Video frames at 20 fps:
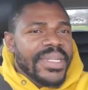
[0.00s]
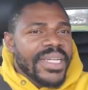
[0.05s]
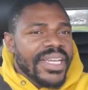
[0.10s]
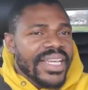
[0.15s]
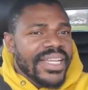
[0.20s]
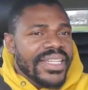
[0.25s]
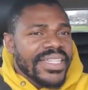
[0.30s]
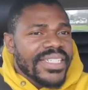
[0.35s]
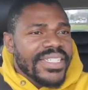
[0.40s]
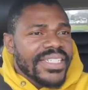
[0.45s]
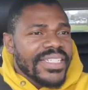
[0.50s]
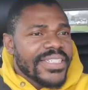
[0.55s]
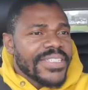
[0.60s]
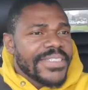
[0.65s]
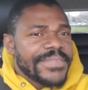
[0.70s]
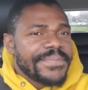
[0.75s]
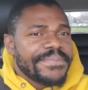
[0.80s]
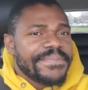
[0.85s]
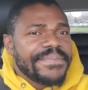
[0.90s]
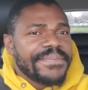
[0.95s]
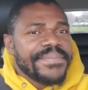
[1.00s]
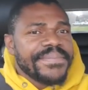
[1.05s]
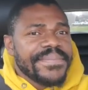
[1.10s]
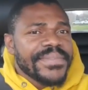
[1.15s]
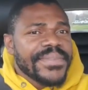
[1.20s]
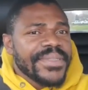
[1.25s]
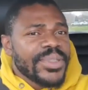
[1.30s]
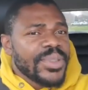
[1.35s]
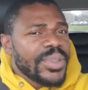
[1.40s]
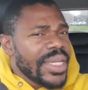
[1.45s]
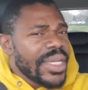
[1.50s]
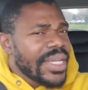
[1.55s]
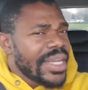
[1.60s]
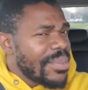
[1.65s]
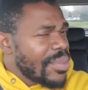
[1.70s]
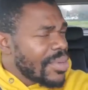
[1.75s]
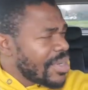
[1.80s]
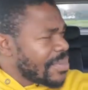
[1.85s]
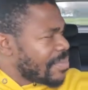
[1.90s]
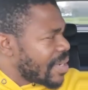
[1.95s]
Okay. Then you're gonna
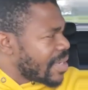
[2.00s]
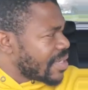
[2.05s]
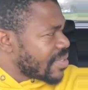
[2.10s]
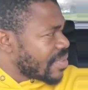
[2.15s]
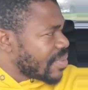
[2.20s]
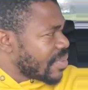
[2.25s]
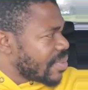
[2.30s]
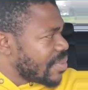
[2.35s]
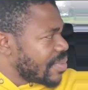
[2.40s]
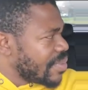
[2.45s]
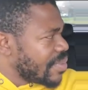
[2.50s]
pick up the kids.